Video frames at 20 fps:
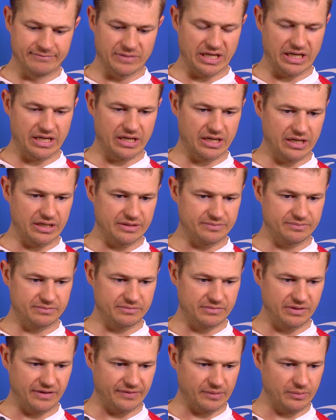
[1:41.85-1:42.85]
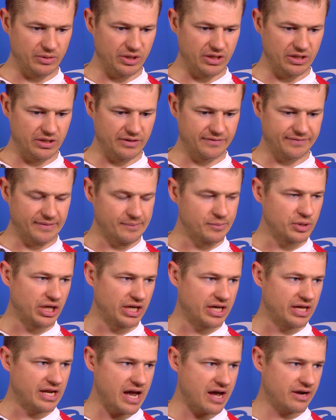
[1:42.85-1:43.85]
I gotta if I'm gonna if I'm
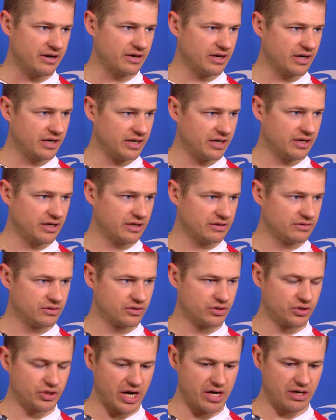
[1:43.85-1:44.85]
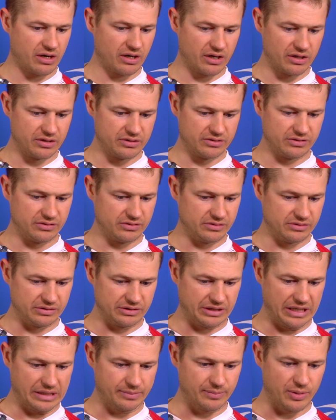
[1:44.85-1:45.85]
gonna get at her, I gotta train hard
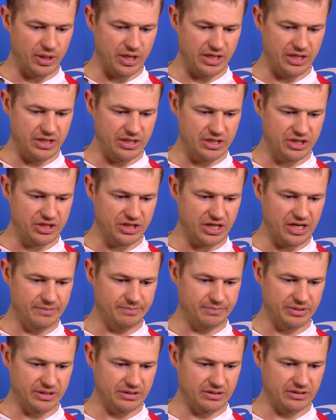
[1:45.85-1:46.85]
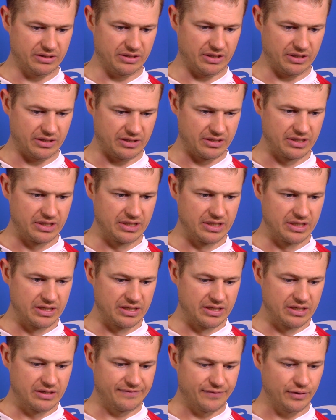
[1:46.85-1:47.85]
and get the body into shape and uh,
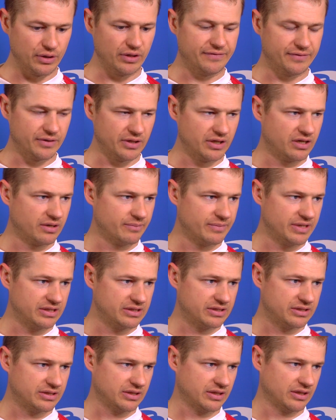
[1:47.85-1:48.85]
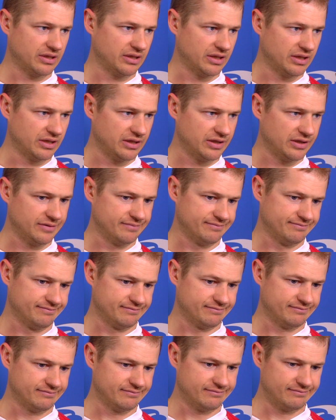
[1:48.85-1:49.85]
fully fully commit. Um,
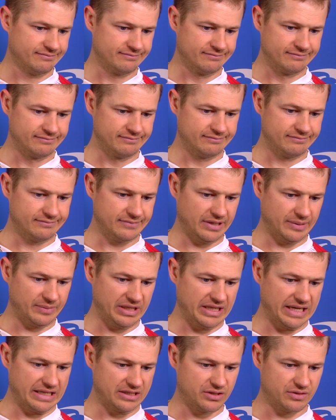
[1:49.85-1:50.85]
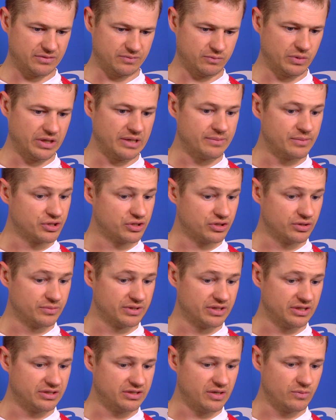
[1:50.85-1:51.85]
I mean, that's what I'm
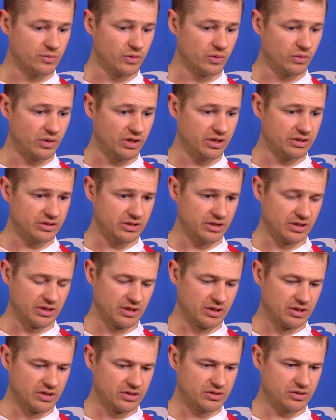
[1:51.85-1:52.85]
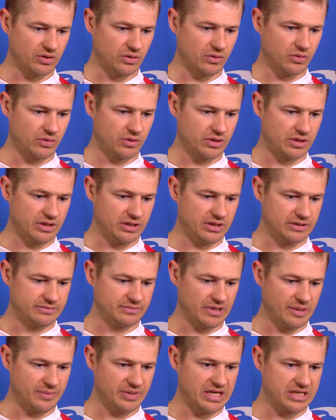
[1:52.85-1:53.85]
assuming the team would want. So, uh,
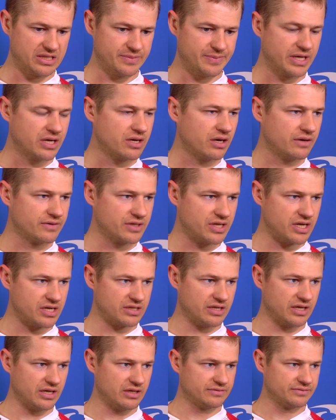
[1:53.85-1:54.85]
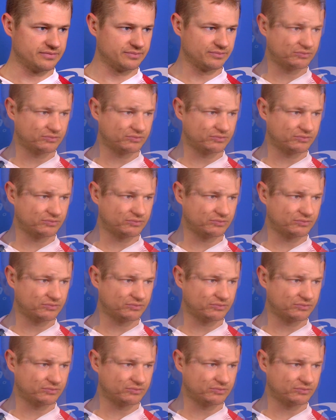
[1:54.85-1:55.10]
I mean, that's a big conversation to have.